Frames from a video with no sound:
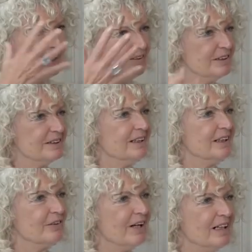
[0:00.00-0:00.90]
Everything
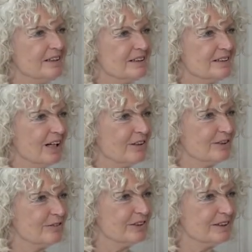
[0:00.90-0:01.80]
arises out
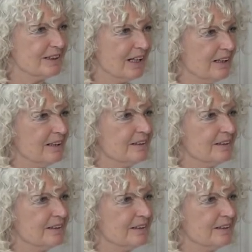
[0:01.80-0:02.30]
of the silence.